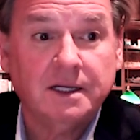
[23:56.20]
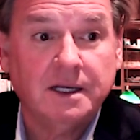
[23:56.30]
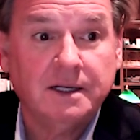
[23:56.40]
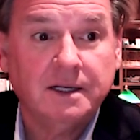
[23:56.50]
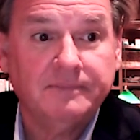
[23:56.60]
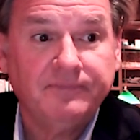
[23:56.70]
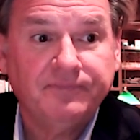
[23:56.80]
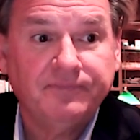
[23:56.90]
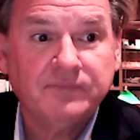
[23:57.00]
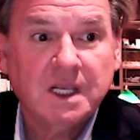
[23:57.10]
And
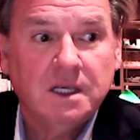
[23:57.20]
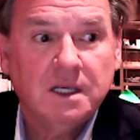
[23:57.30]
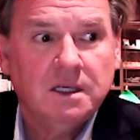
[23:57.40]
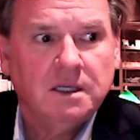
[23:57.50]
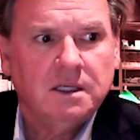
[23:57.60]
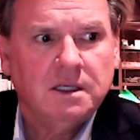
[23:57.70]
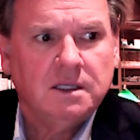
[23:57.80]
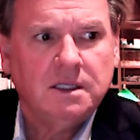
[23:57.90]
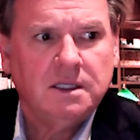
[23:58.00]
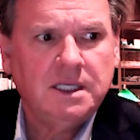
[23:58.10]

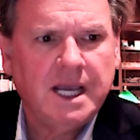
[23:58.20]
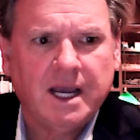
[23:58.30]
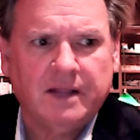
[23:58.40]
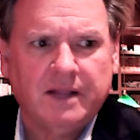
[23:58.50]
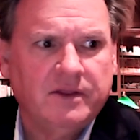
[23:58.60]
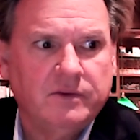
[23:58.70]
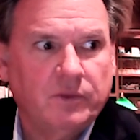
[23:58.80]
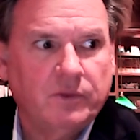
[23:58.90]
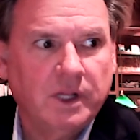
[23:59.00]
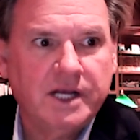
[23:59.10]
yeah,
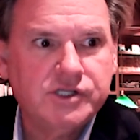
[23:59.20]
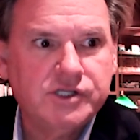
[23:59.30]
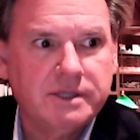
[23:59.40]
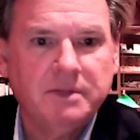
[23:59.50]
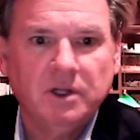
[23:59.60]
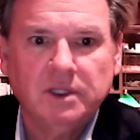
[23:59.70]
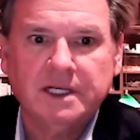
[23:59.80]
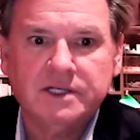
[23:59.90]
the relationship building